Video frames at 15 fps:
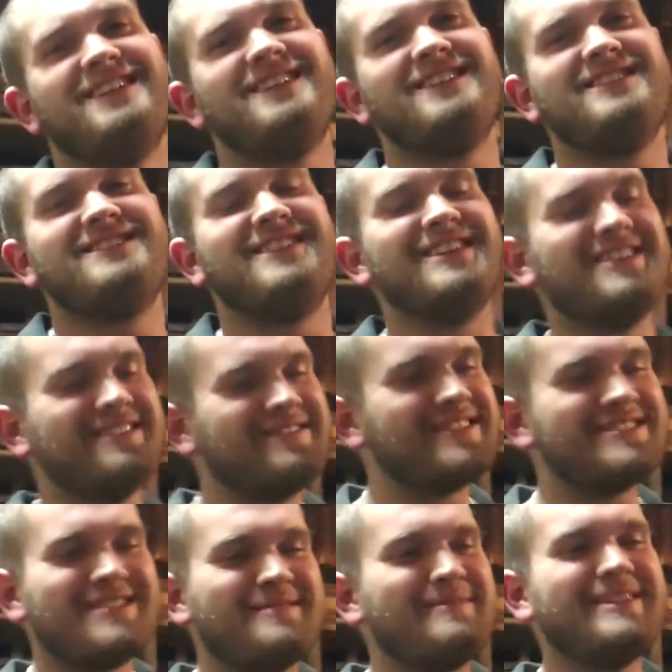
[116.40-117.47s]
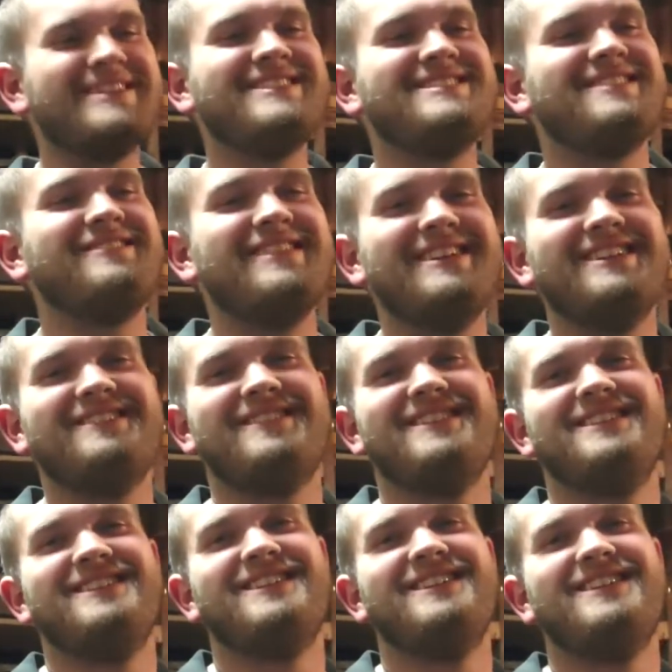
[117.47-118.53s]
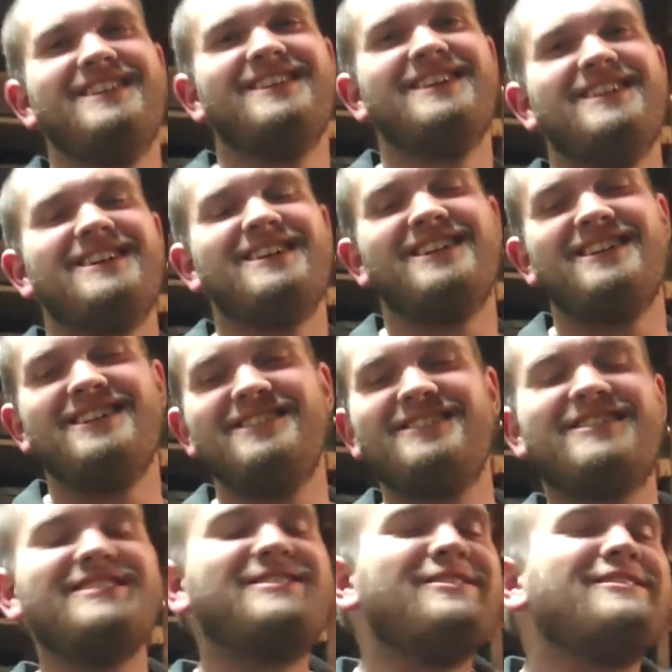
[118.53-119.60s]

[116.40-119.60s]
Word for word: Thank you for shopping at 7 Eleven. You got